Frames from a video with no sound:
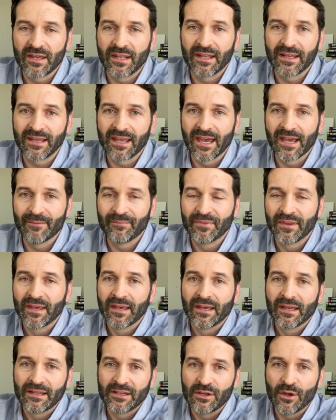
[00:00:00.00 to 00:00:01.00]
And again,
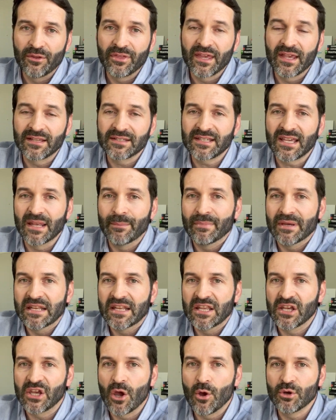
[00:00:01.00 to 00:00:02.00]
things can be
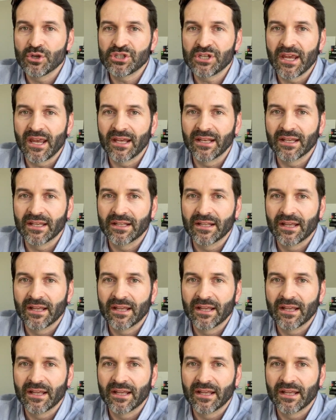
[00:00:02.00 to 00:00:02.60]
negotiated.